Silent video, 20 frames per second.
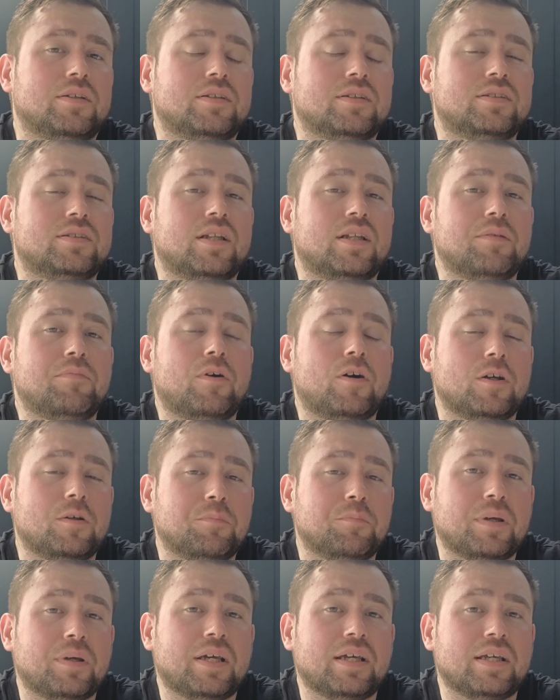So there
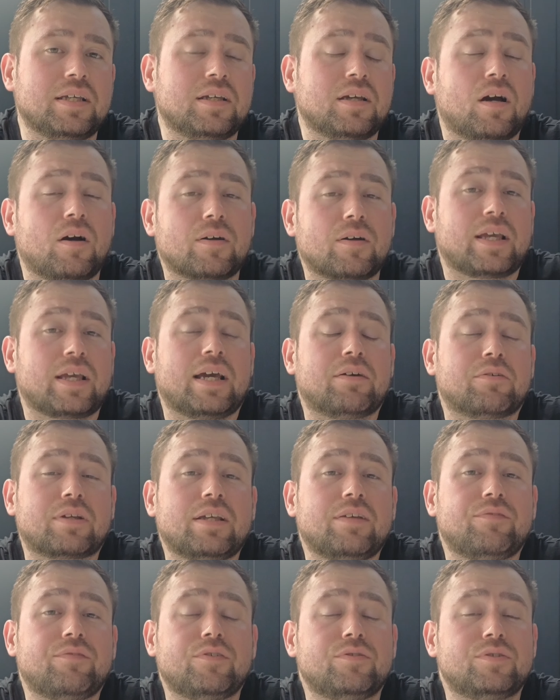might be, okay, I'll
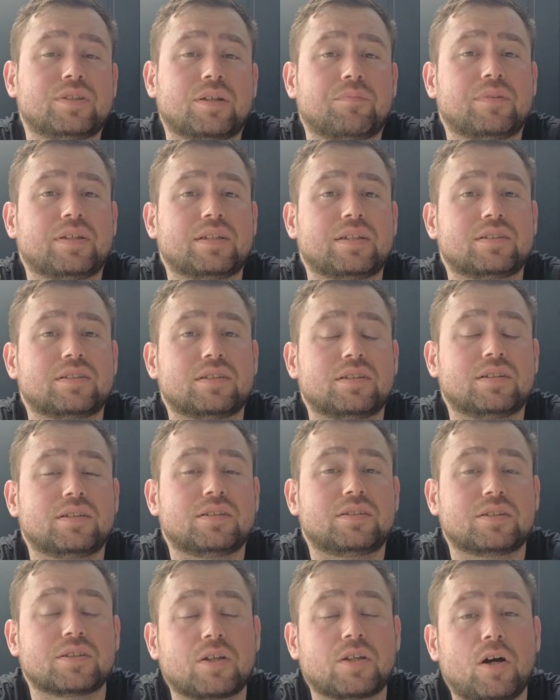give you something
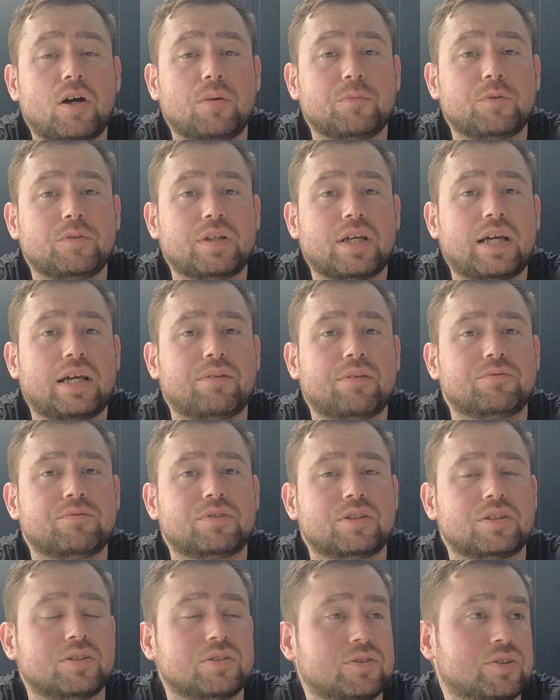to calm you down,
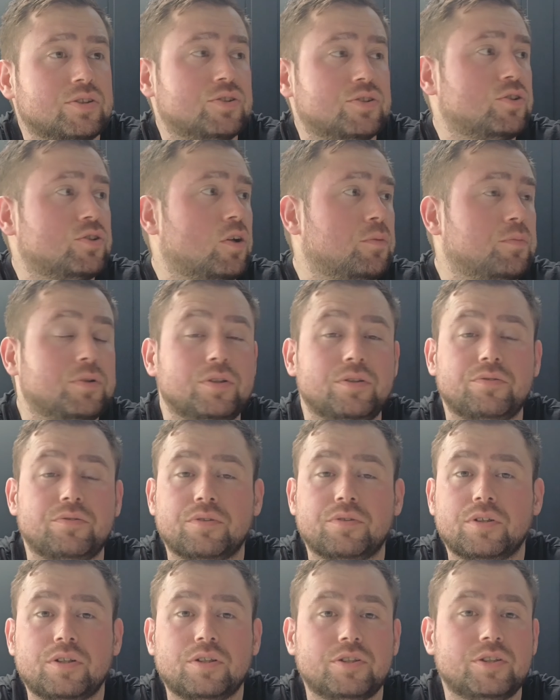to stop you
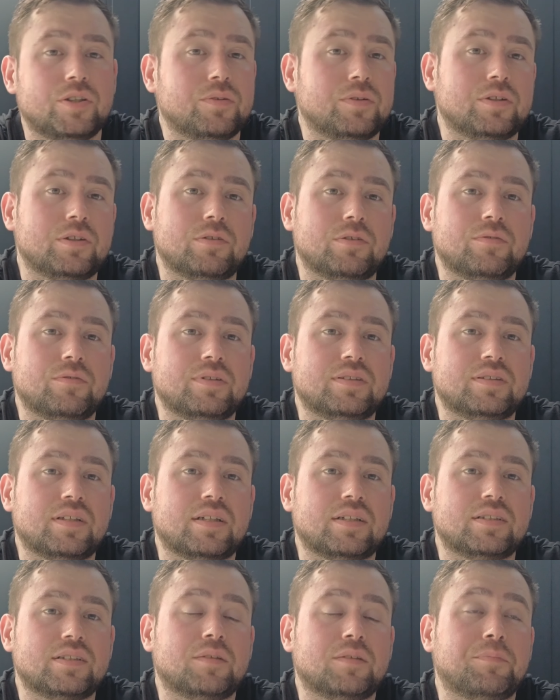doing all these
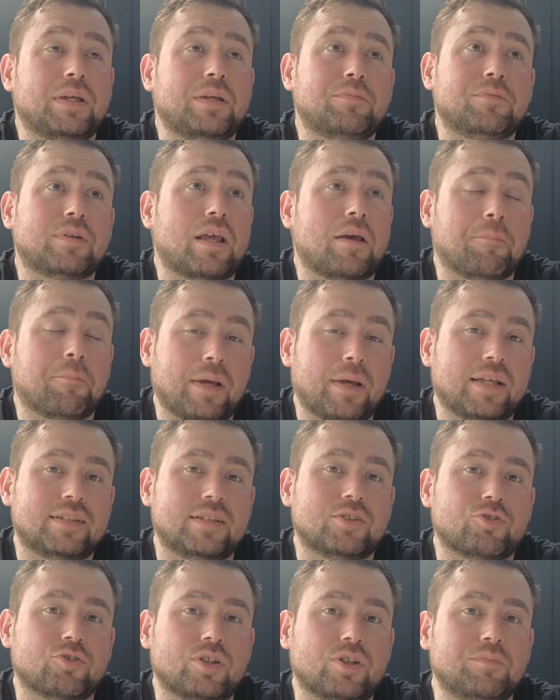things. So people get better
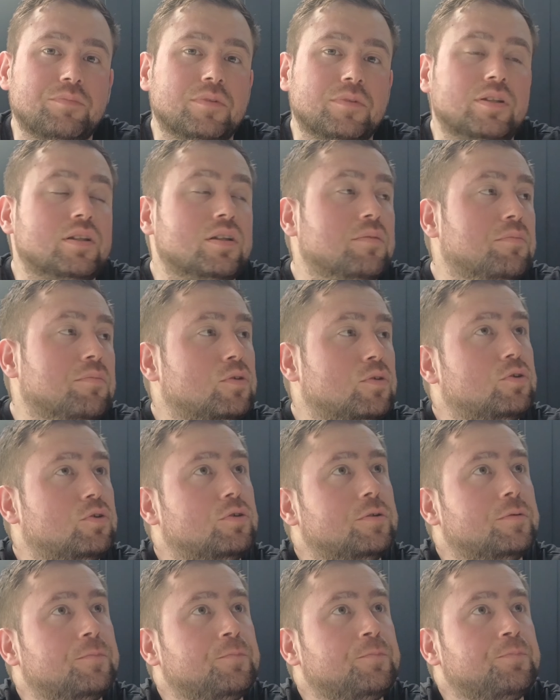treatment the
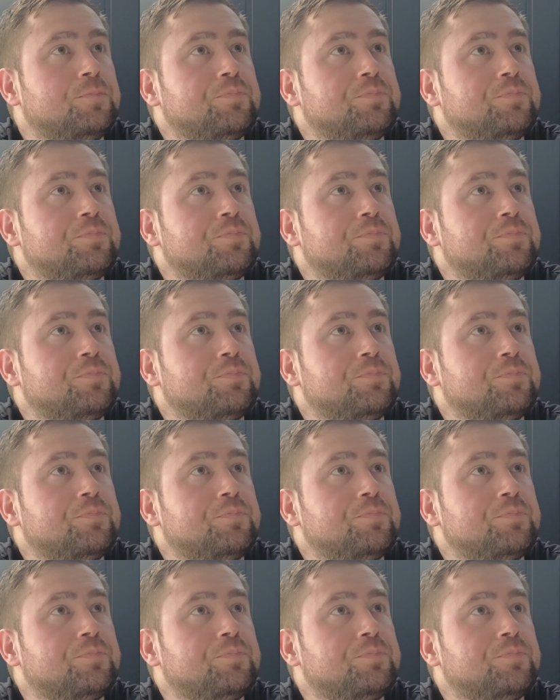more